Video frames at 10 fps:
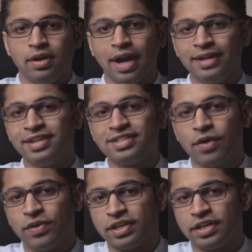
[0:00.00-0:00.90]

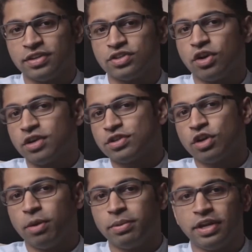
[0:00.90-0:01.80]
1917 is an
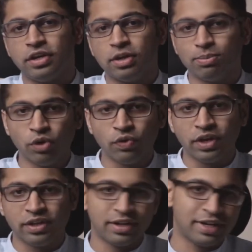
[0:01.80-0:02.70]
Oscar-nominated movie
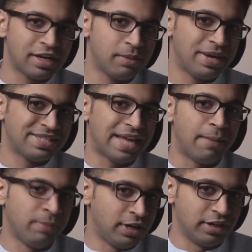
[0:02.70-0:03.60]
directed by
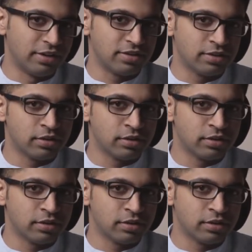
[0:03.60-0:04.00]
Sam Mendes.